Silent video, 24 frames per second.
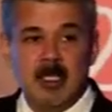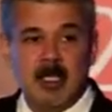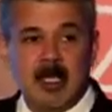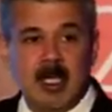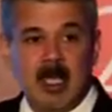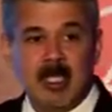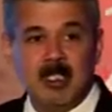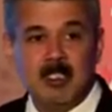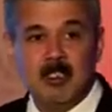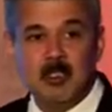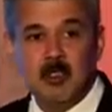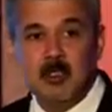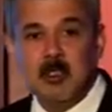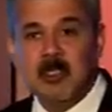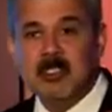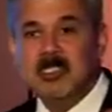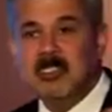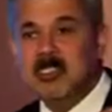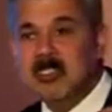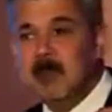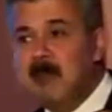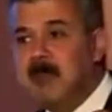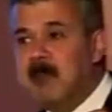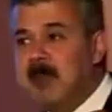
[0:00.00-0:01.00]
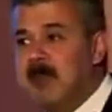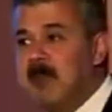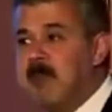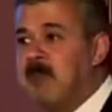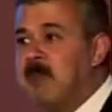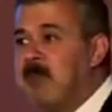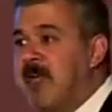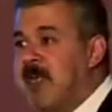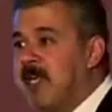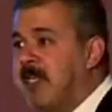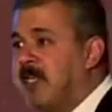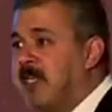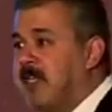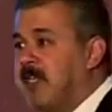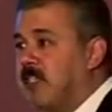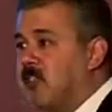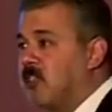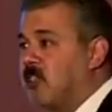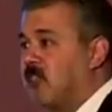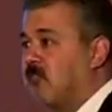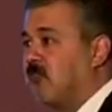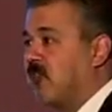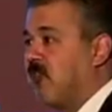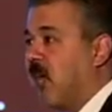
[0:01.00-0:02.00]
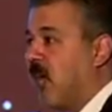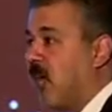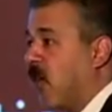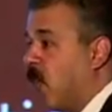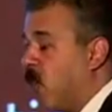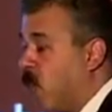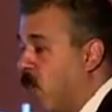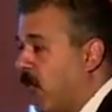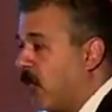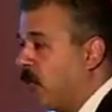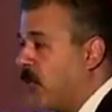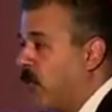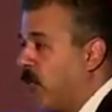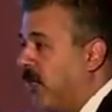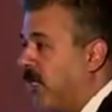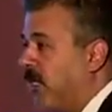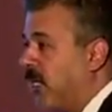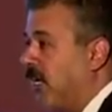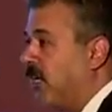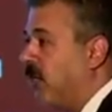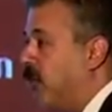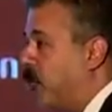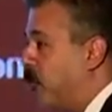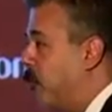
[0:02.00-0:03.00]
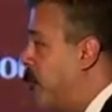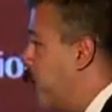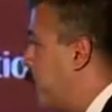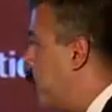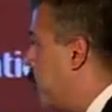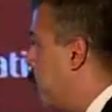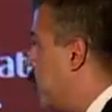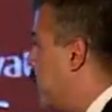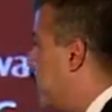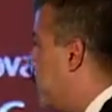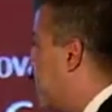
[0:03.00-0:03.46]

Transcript: I'll show you a simple matrix of what we can do,